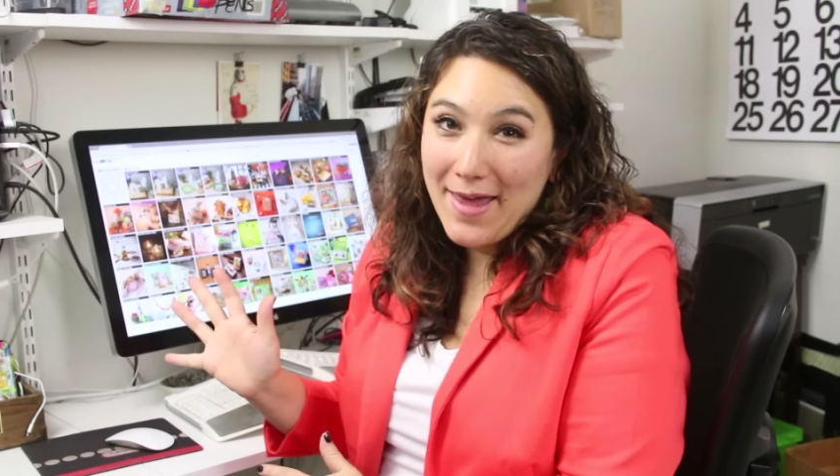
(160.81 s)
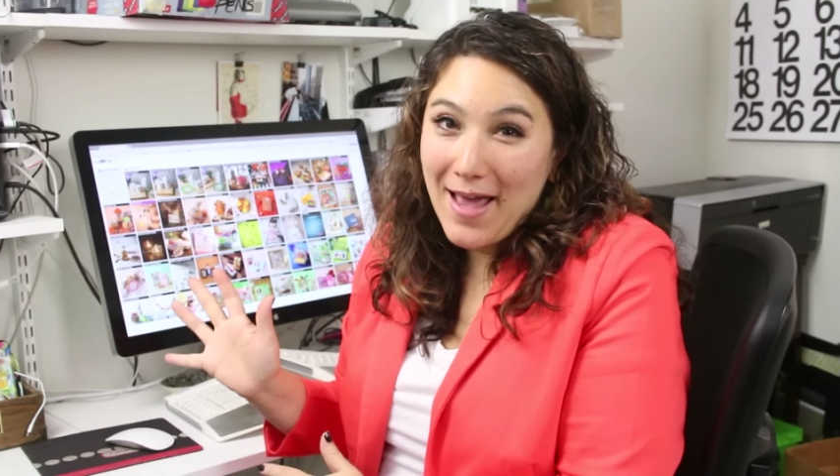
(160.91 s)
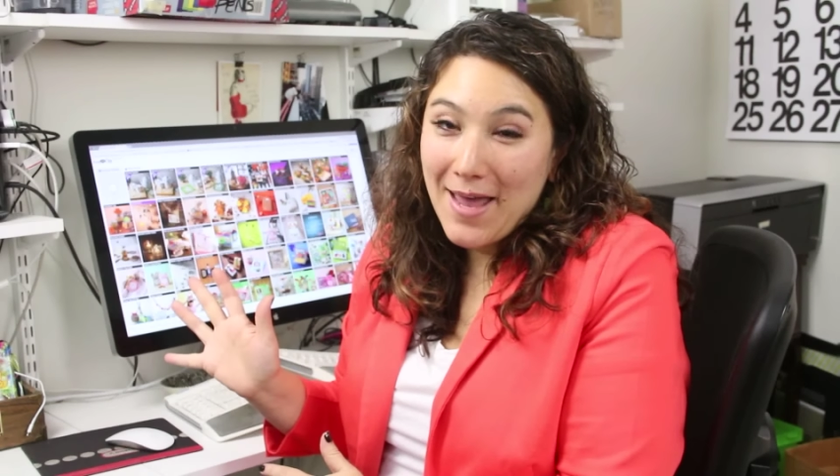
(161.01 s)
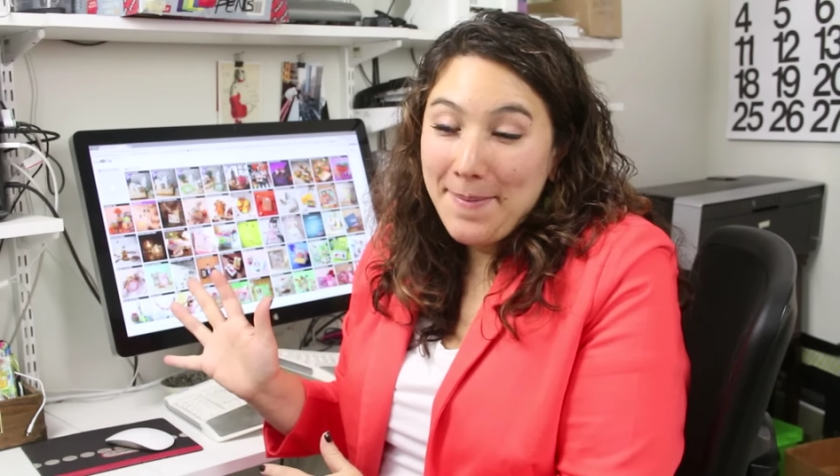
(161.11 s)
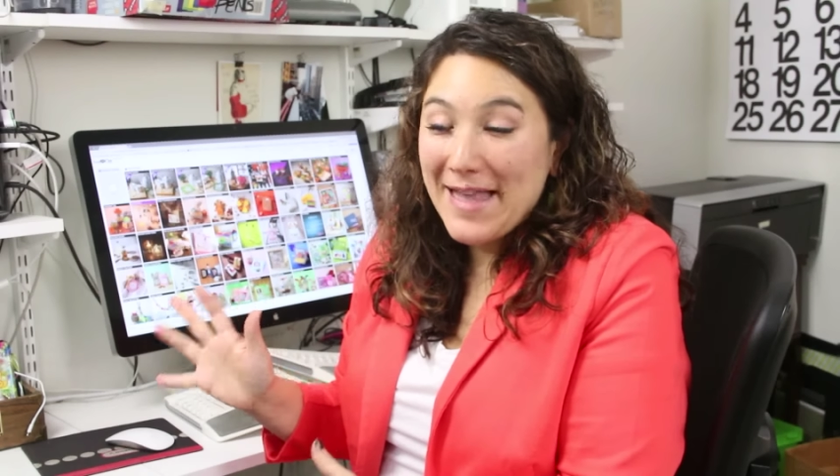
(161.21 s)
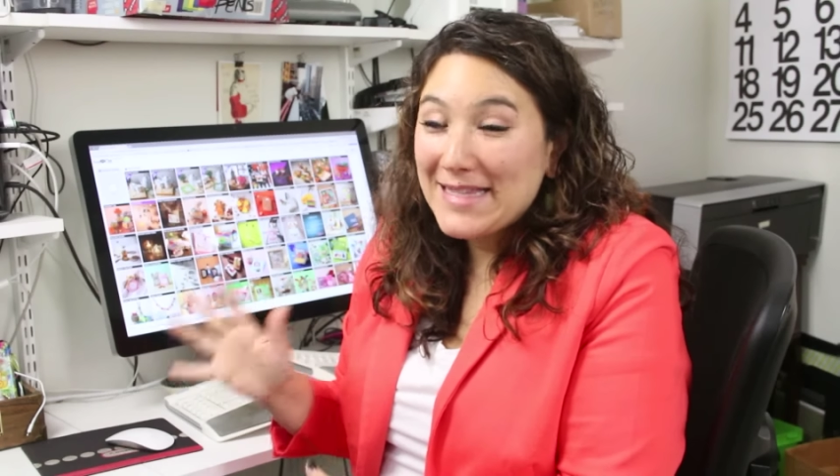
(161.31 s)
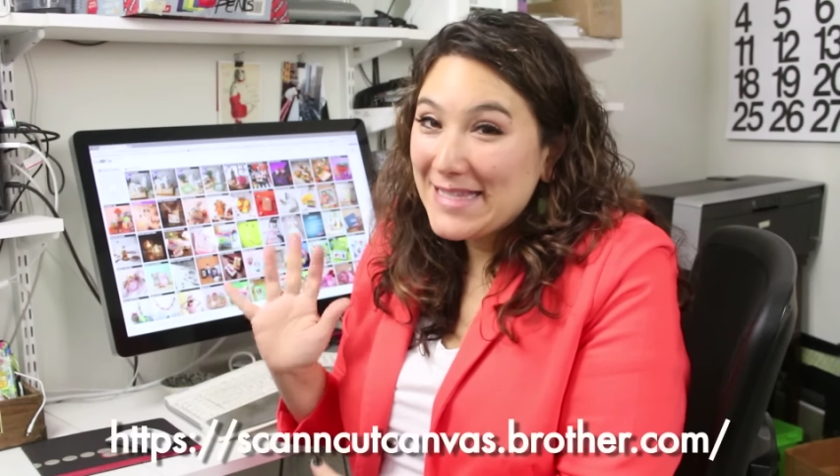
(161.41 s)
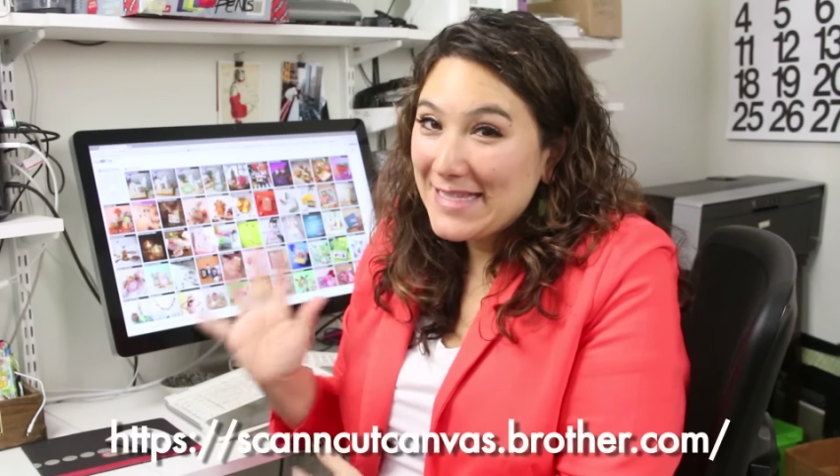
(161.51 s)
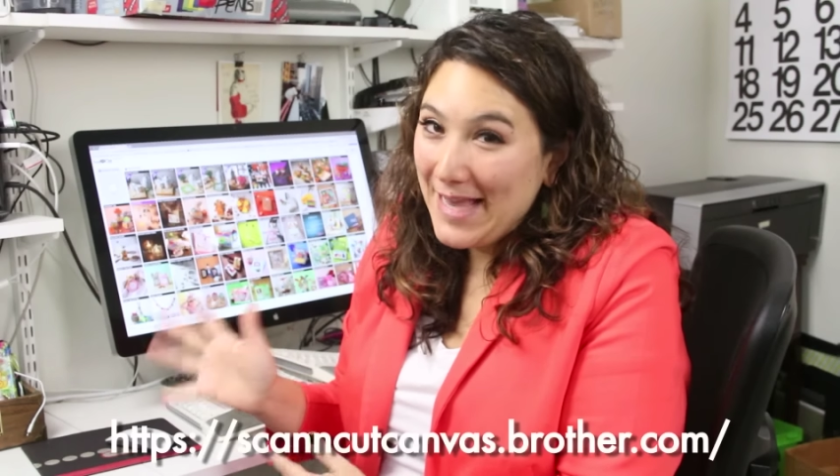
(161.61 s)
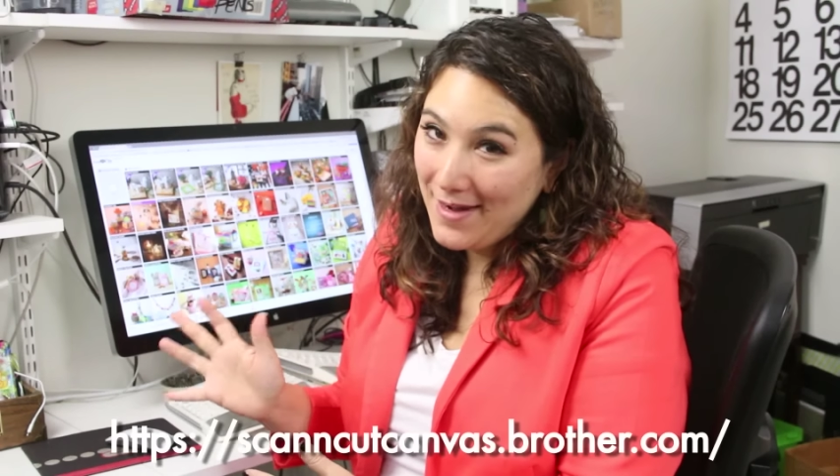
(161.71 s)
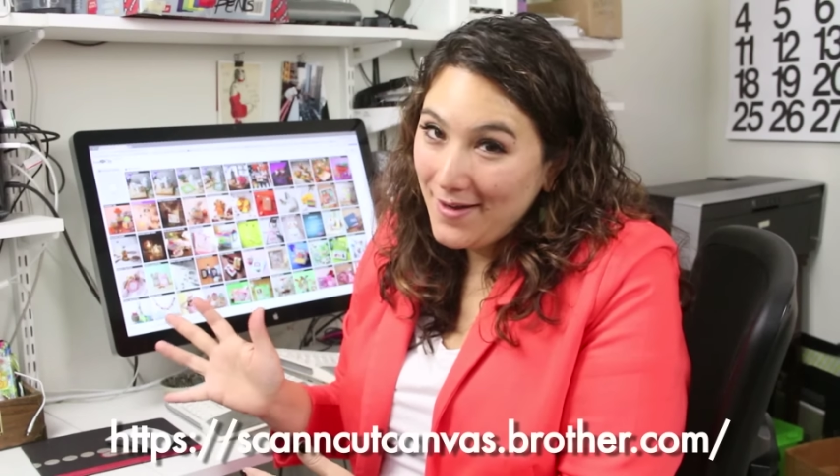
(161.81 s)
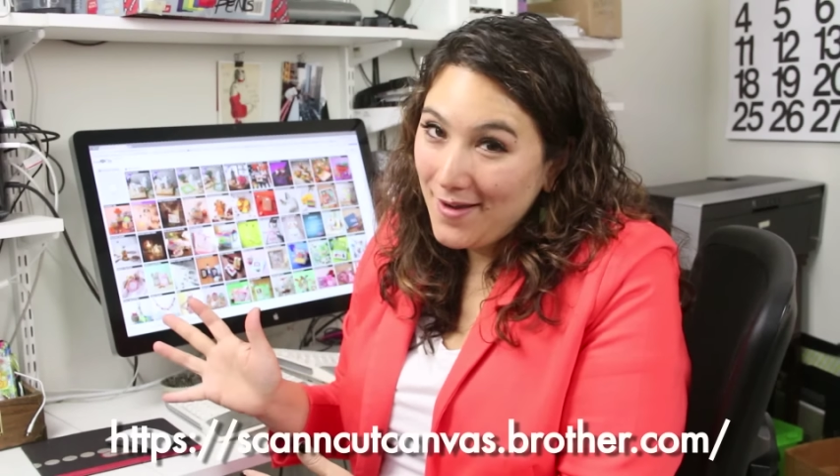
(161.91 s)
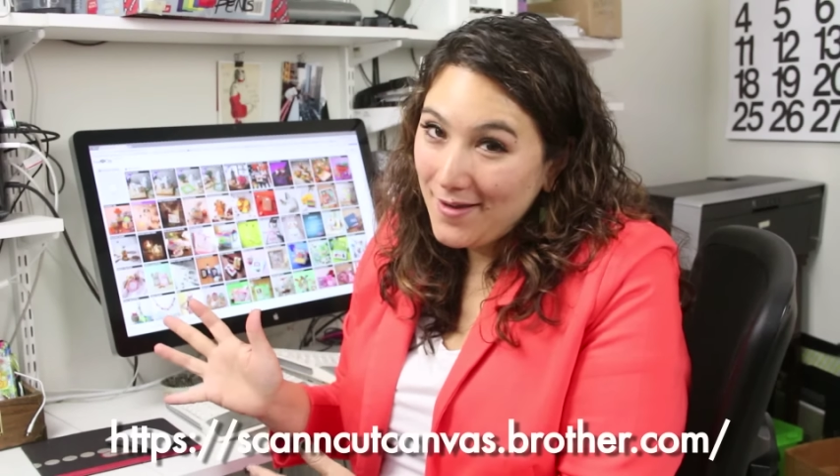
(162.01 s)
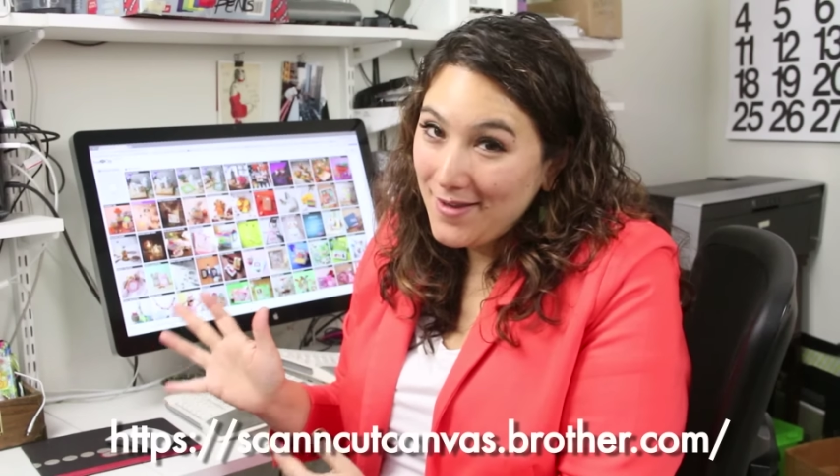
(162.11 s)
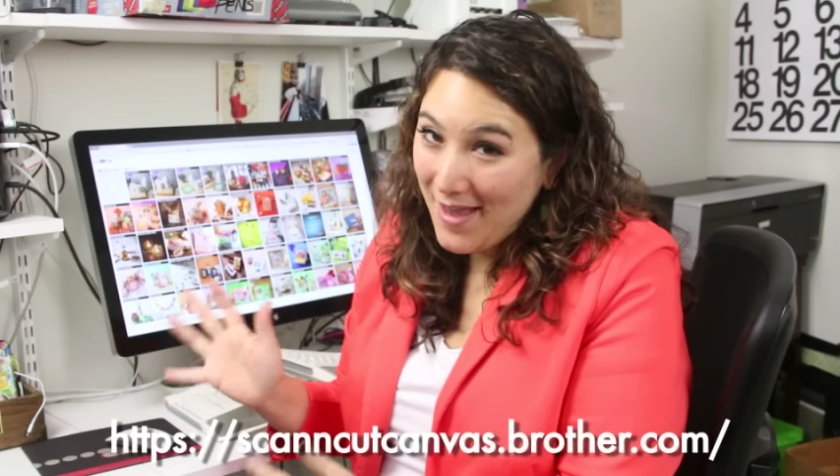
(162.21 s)
and I'm at
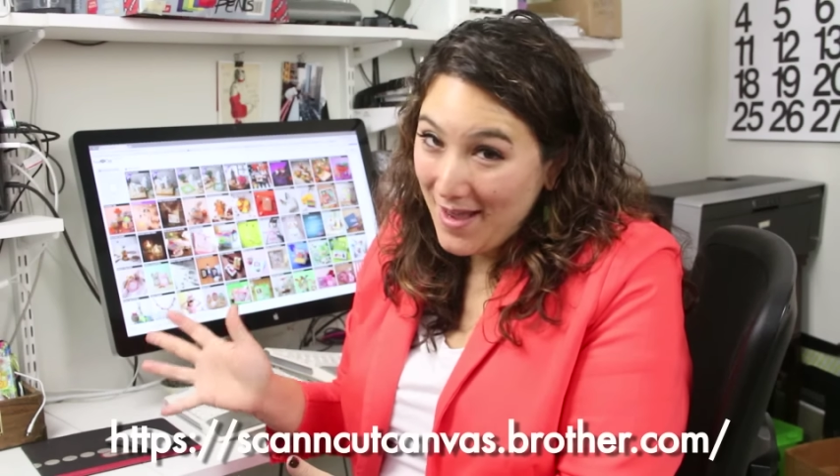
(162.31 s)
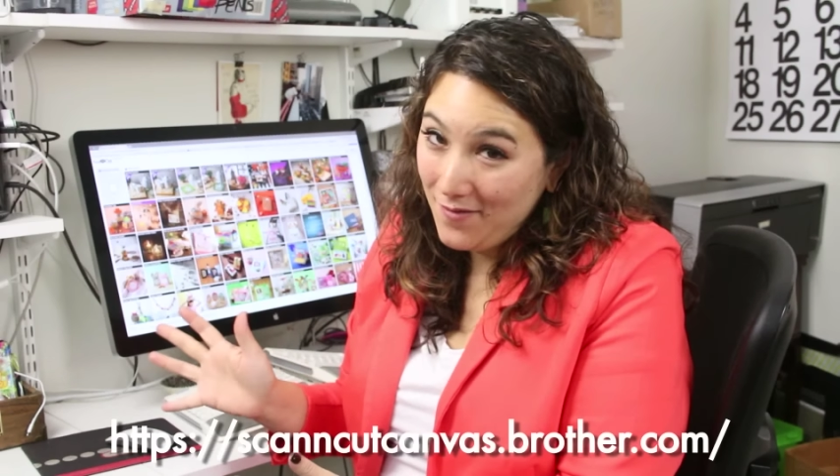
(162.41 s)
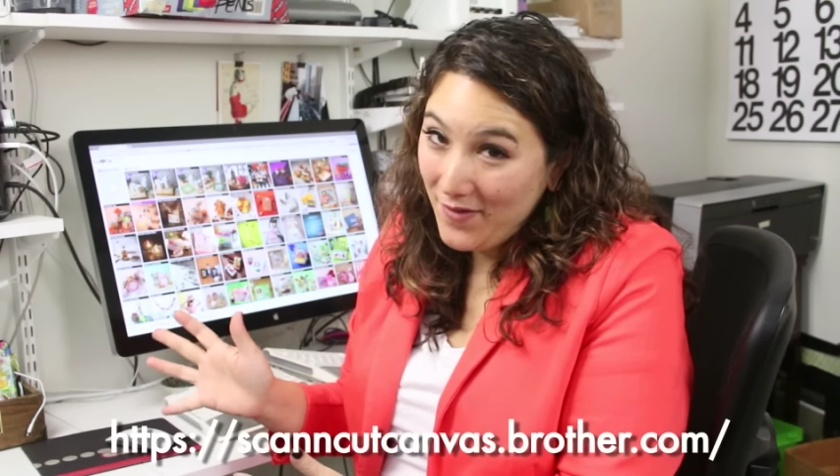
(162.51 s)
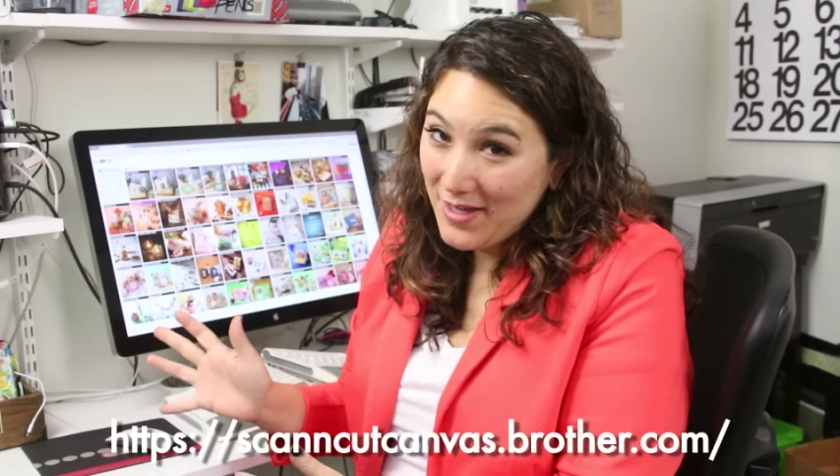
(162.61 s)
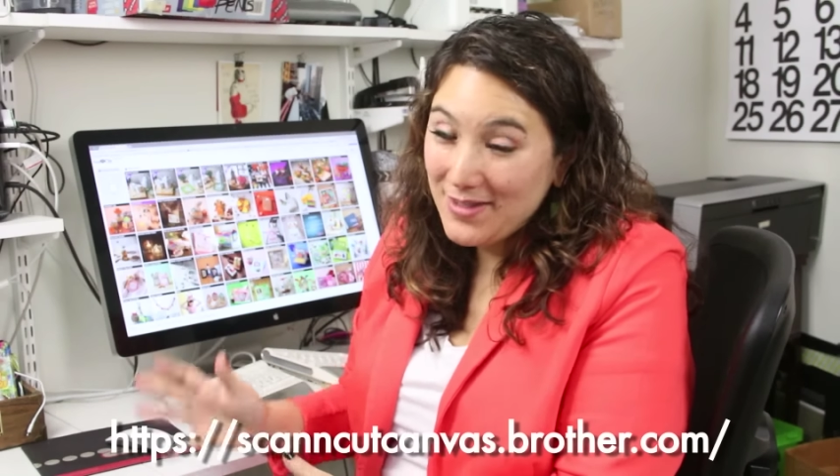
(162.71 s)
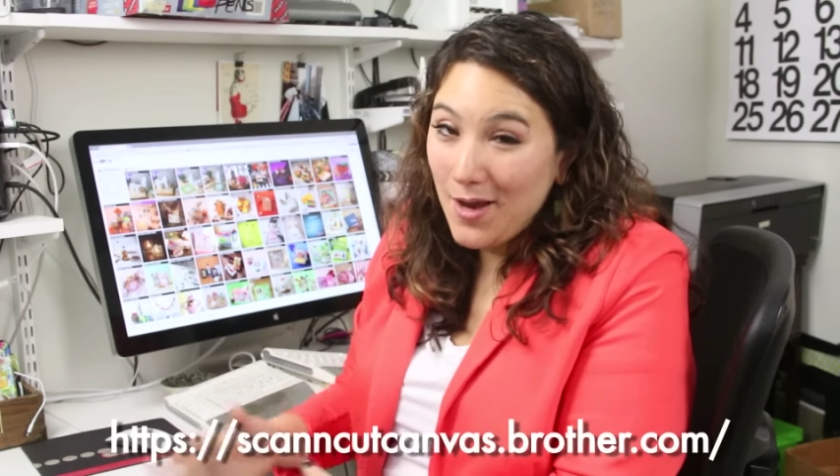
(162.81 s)
ScanNCut Canvas